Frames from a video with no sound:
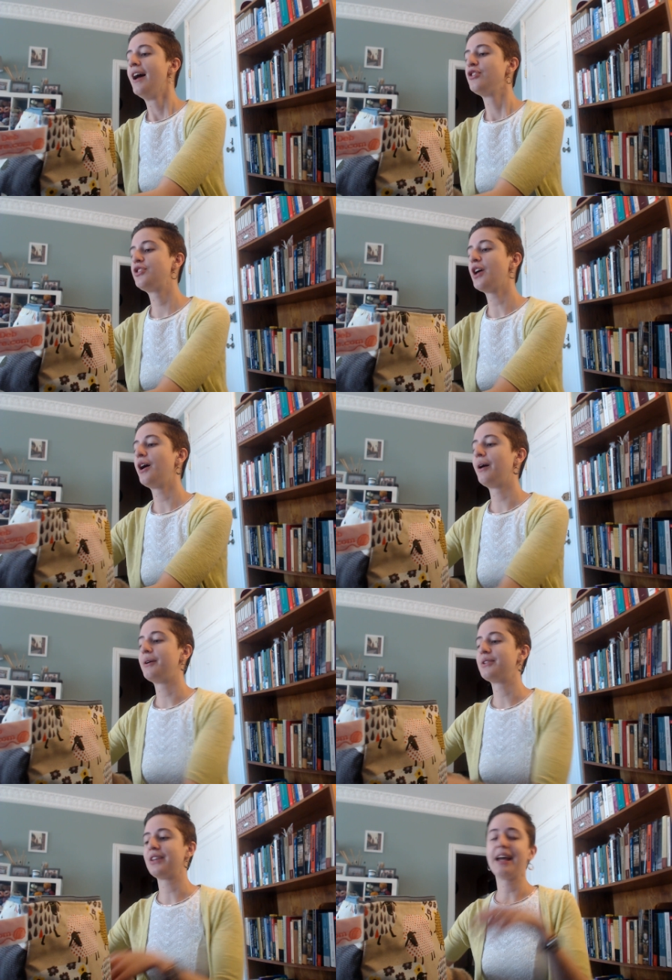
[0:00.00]
So I
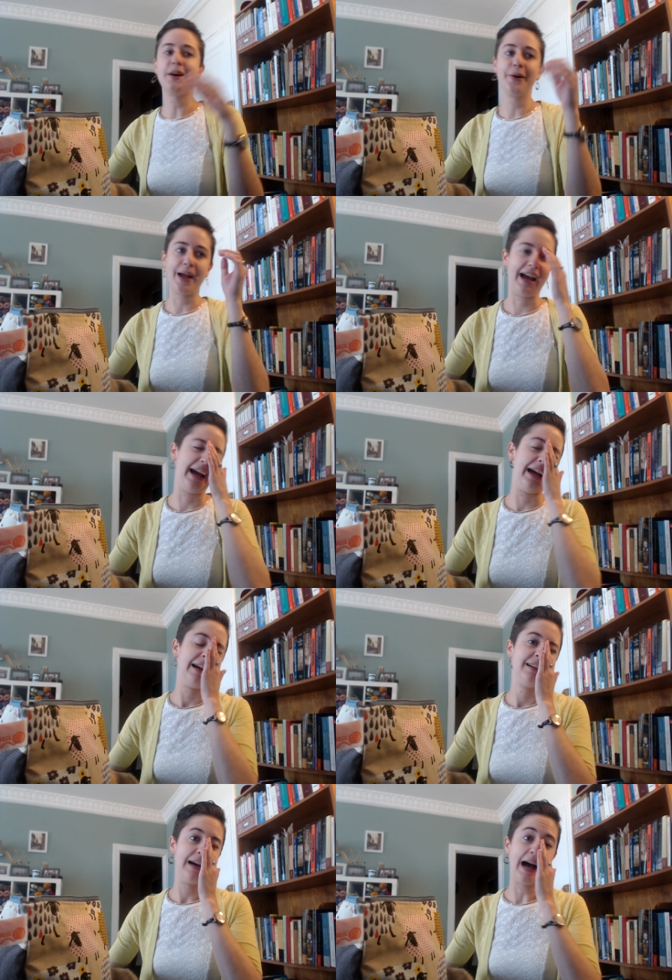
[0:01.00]
was like, okay,
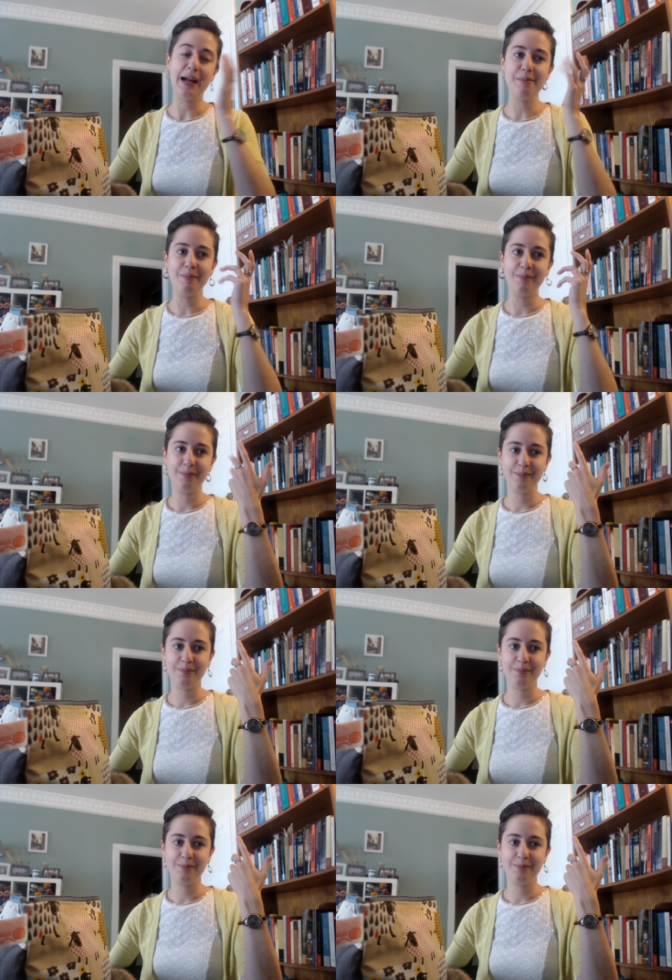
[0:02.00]
I'm